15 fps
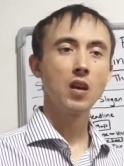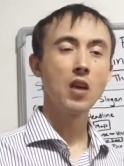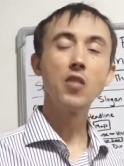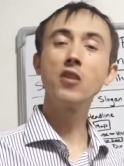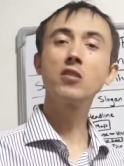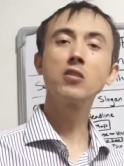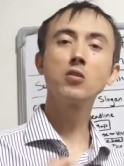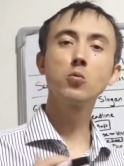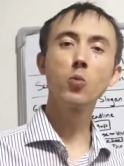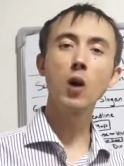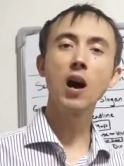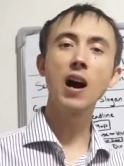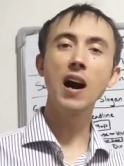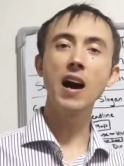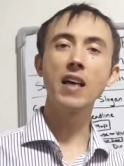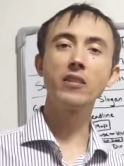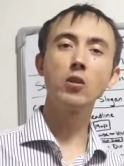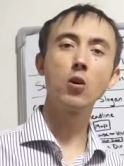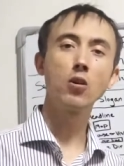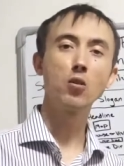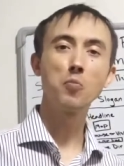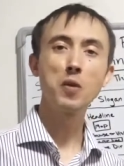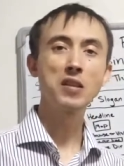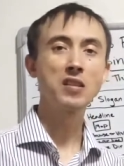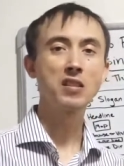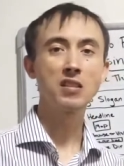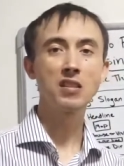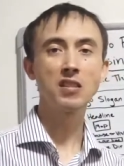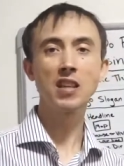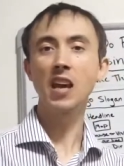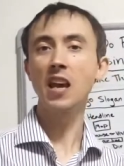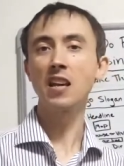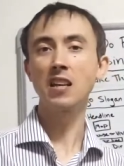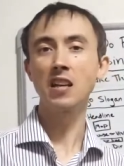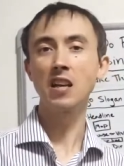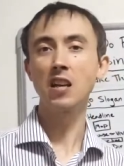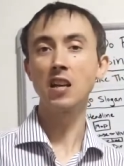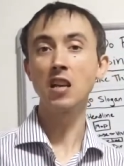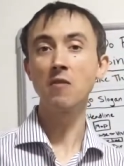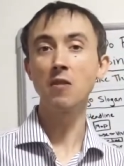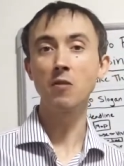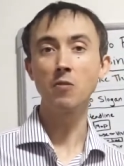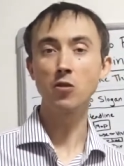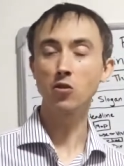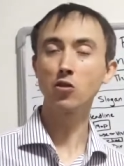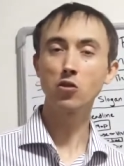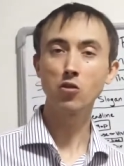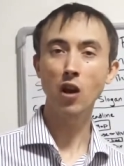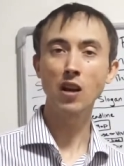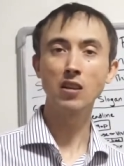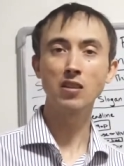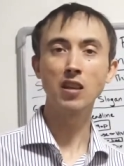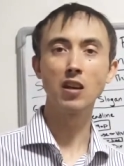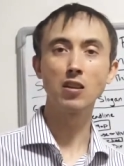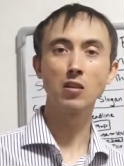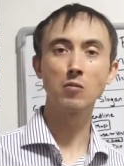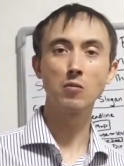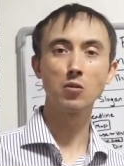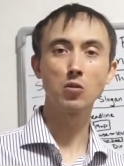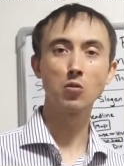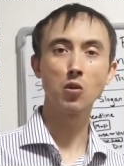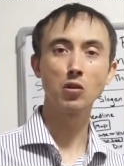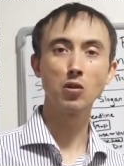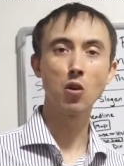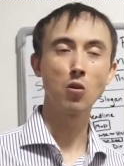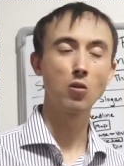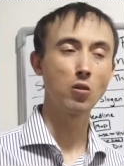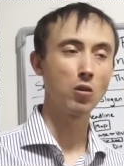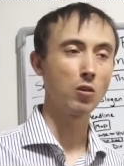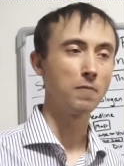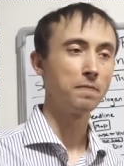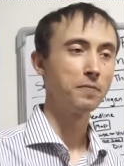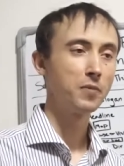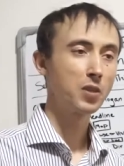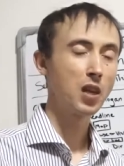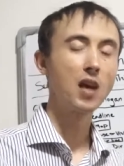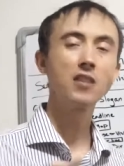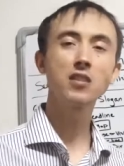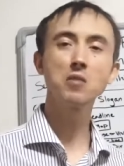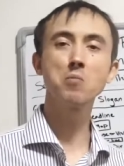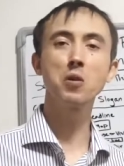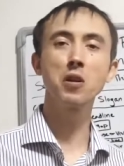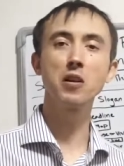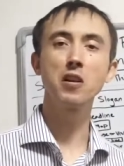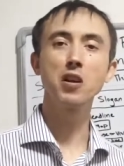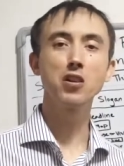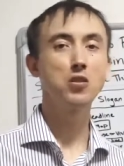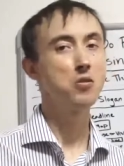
and this is why local businesses can't get, even if you're just trying to sell to a local customer,